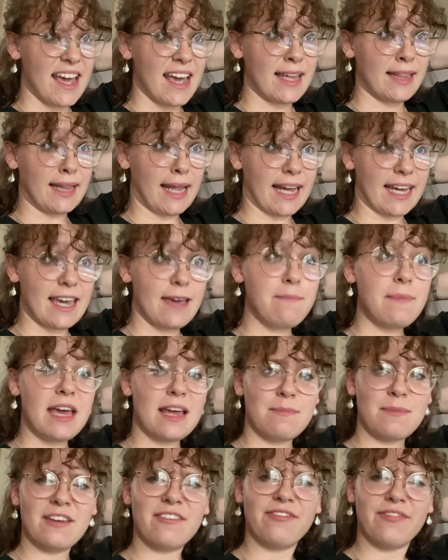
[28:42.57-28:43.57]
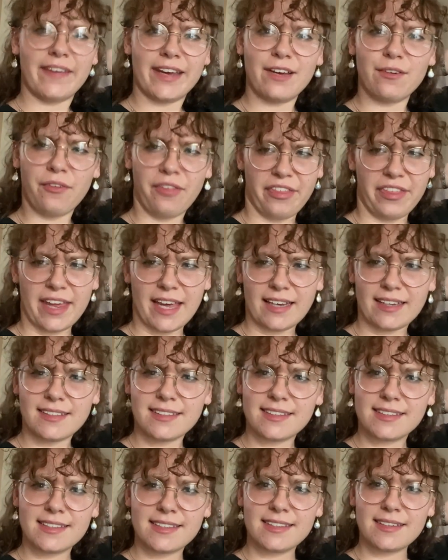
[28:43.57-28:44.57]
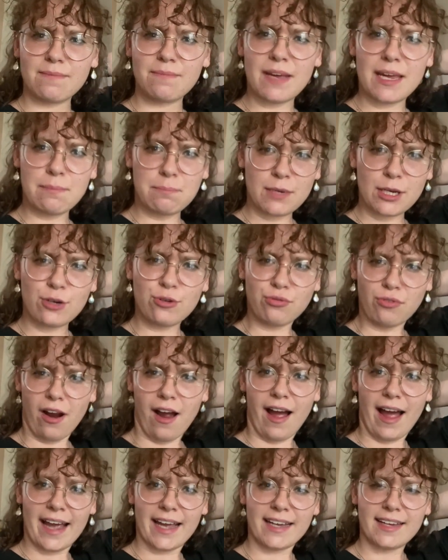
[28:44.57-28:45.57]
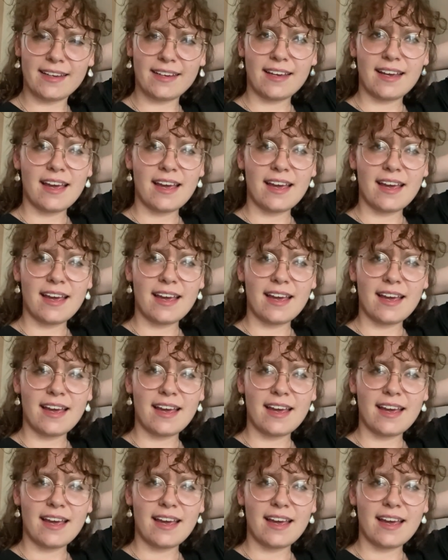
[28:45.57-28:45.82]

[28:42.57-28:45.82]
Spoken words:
like it made me feel things, made me cry,